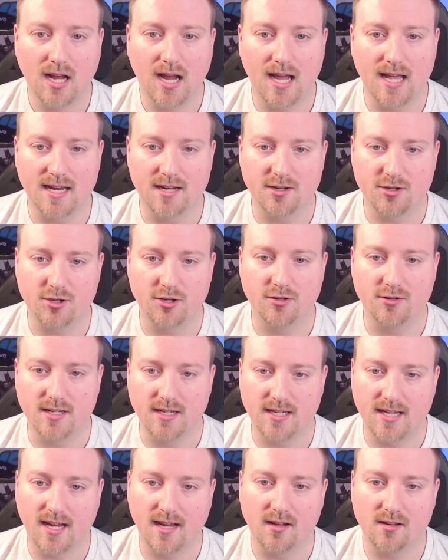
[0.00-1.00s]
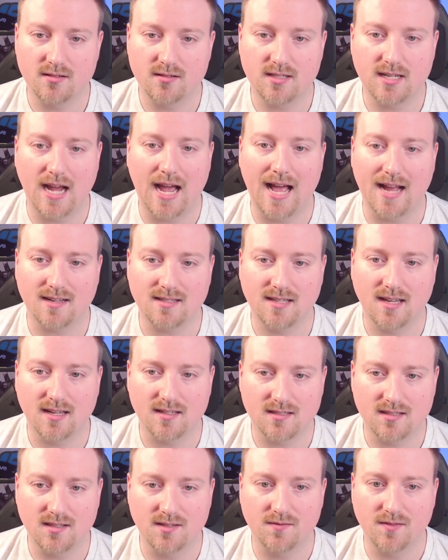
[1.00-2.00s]
and enter your details to
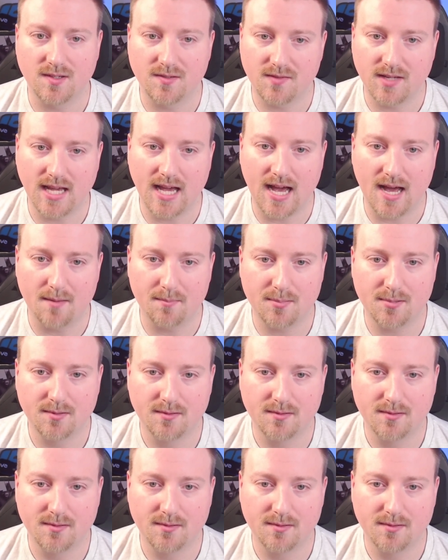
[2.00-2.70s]
access the VeVe app.